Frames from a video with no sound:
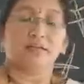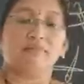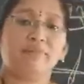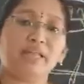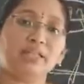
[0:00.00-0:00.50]

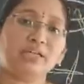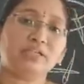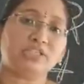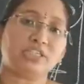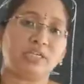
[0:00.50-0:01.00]
when the
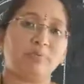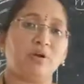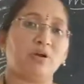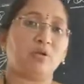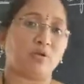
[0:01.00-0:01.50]
sheep
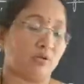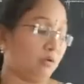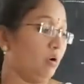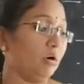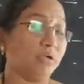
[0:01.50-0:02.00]
or
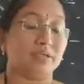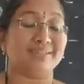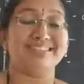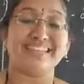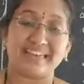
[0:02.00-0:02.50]
goat
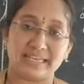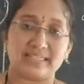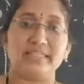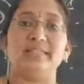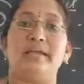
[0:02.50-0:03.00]
is
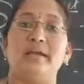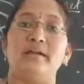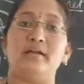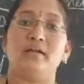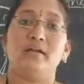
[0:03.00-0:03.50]
grazing
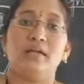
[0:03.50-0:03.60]
there,